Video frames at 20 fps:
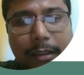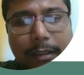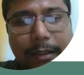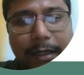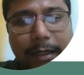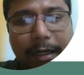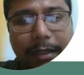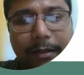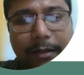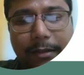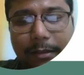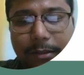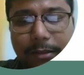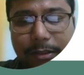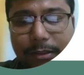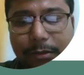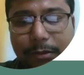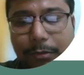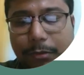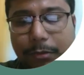Right?
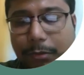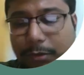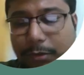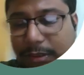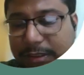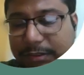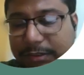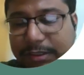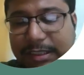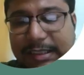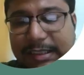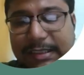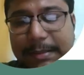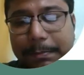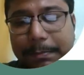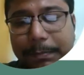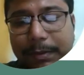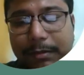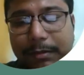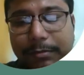So this is a
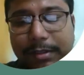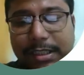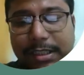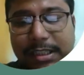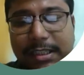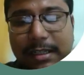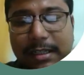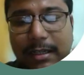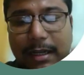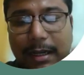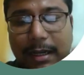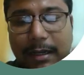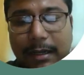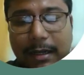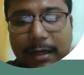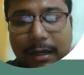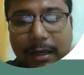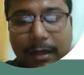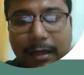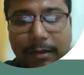simple question
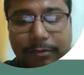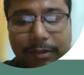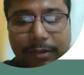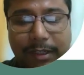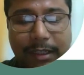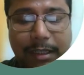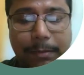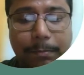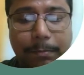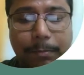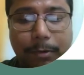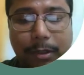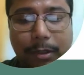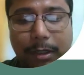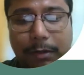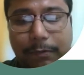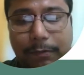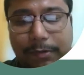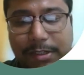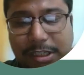and a very
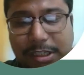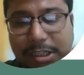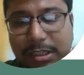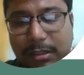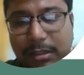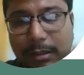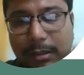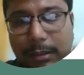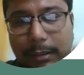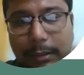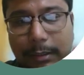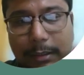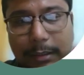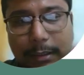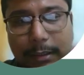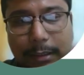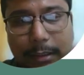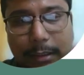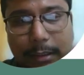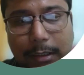important
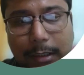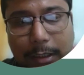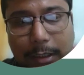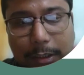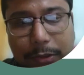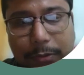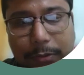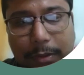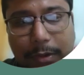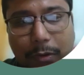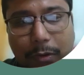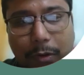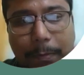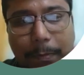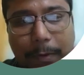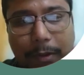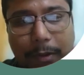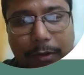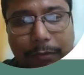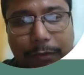question. So I hope
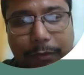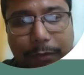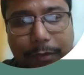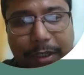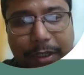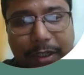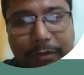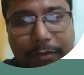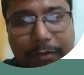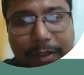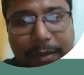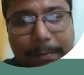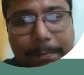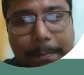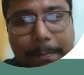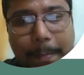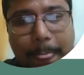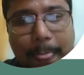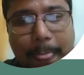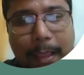all of you did well.
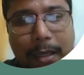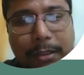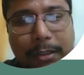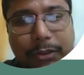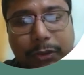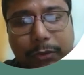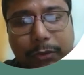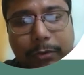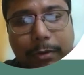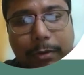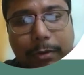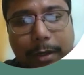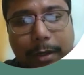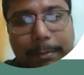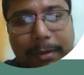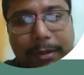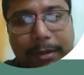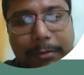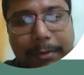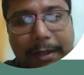So
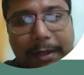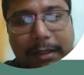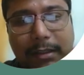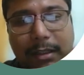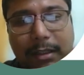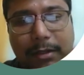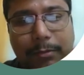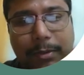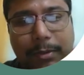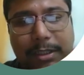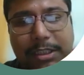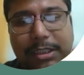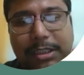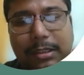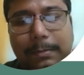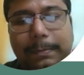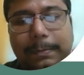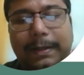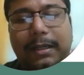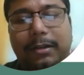coming to another
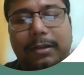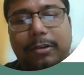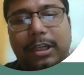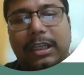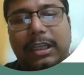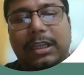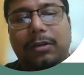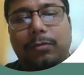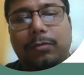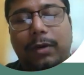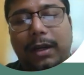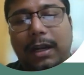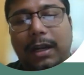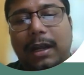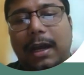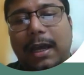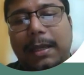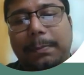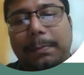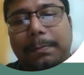question, a bit tricky one.
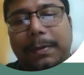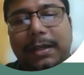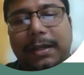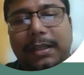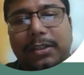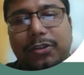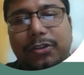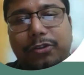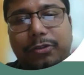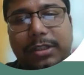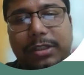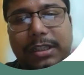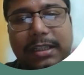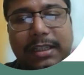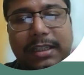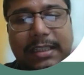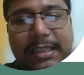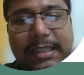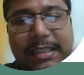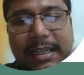
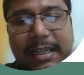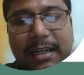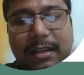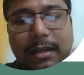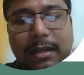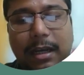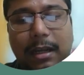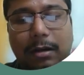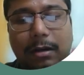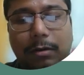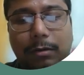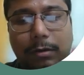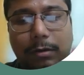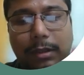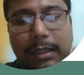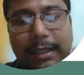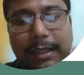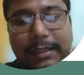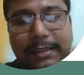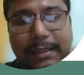Hyper-estrogenic state are
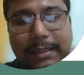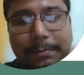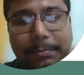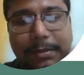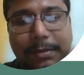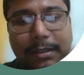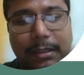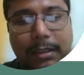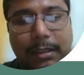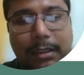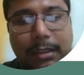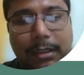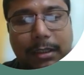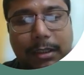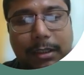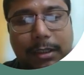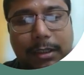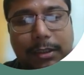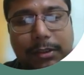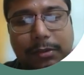all except.
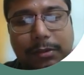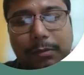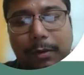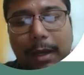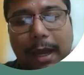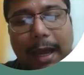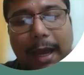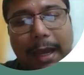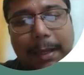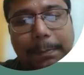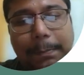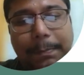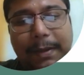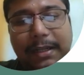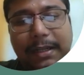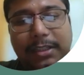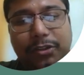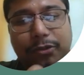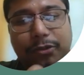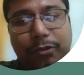So
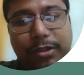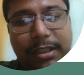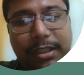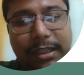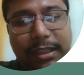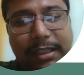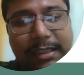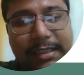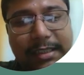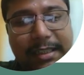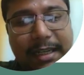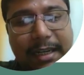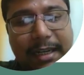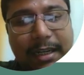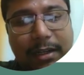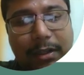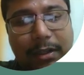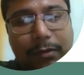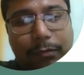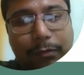hyper-estrogenic
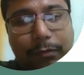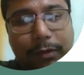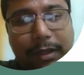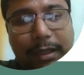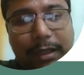state, if